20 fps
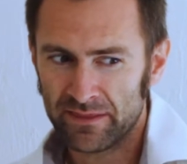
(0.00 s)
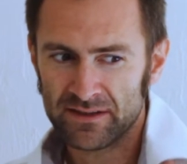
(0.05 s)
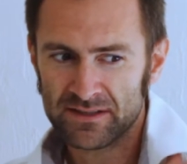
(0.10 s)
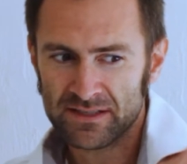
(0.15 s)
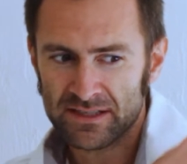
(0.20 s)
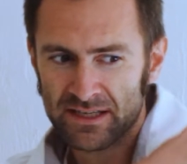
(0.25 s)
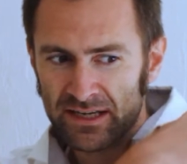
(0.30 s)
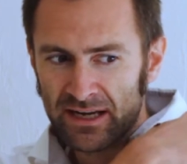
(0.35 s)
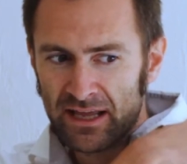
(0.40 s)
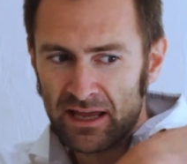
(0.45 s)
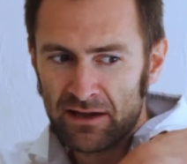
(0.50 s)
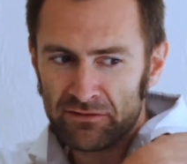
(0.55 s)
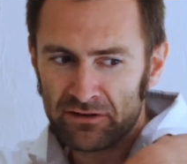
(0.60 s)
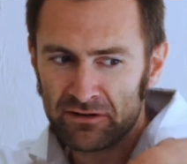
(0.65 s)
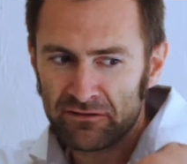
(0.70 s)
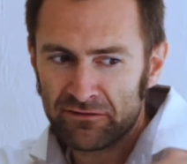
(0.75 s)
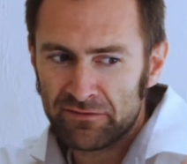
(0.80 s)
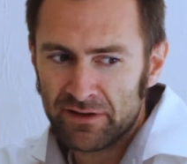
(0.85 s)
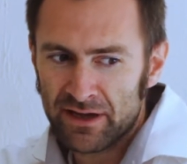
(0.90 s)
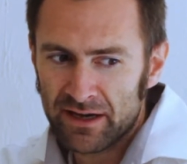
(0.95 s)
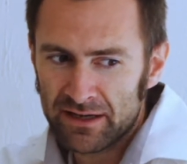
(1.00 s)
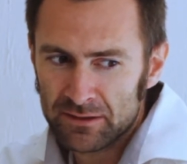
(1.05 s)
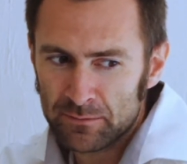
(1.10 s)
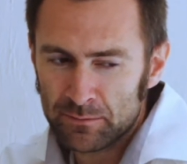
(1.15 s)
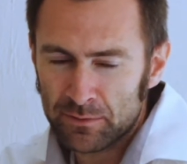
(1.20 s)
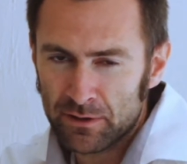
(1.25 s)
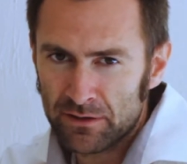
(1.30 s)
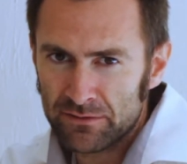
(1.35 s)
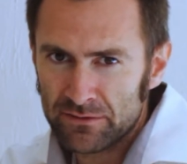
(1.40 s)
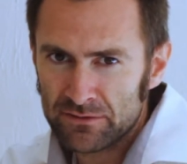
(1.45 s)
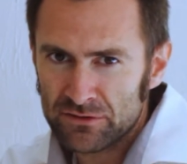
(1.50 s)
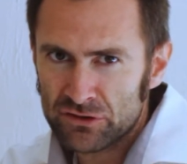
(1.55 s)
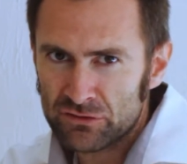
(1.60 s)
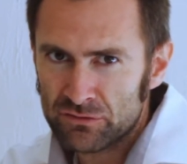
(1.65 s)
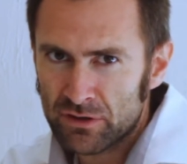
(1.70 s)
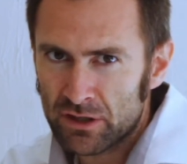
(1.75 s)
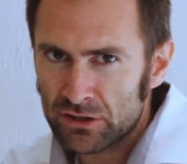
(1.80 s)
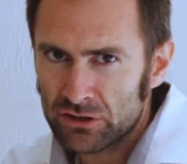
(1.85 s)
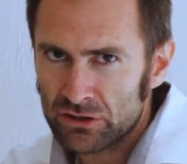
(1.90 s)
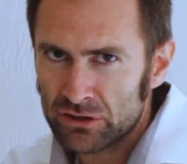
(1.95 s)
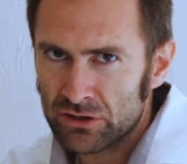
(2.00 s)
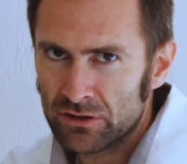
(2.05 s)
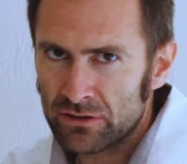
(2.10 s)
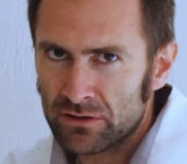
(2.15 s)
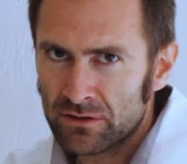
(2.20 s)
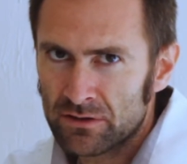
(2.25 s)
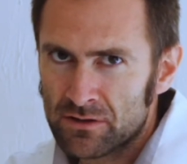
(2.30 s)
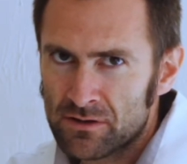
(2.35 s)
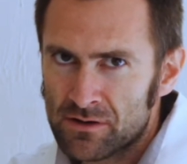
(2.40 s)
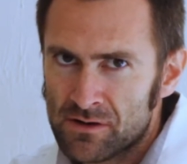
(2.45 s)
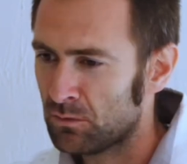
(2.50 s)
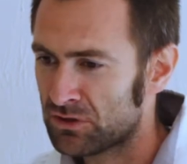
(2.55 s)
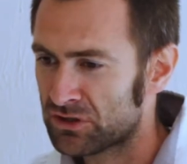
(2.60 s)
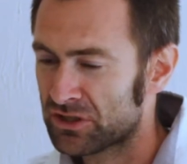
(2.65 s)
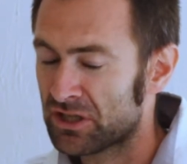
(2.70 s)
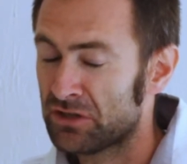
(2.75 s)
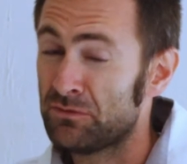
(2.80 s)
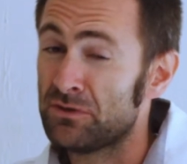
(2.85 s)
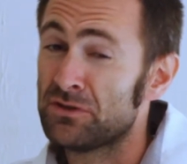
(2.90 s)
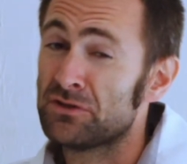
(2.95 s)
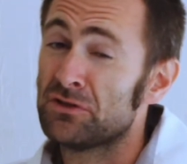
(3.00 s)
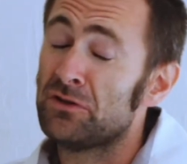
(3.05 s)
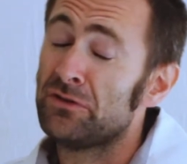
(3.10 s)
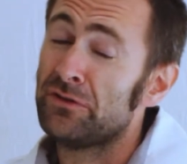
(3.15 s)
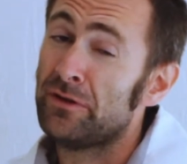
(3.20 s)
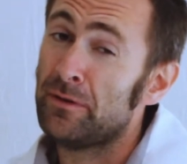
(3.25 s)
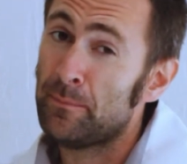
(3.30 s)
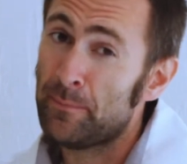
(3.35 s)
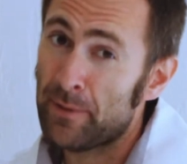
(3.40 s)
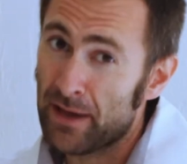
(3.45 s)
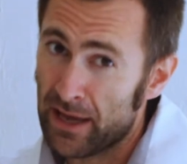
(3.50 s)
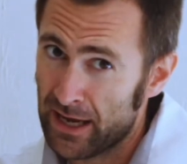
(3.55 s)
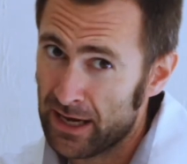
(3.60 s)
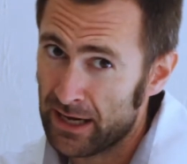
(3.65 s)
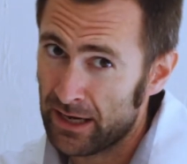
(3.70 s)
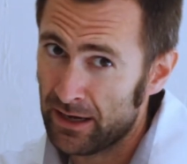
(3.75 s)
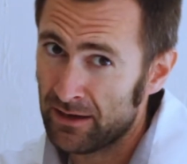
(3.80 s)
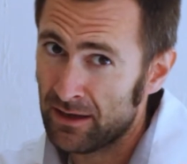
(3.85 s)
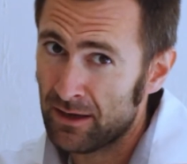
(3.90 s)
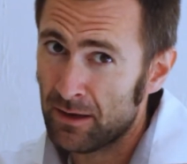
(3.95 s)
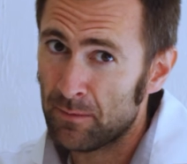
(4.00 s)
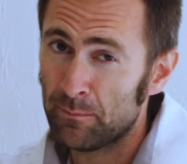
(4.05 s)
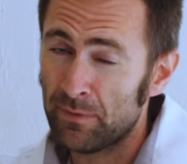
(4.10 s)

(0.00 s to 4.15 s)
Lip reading: this can have an effect upon the structure, which can result in pain.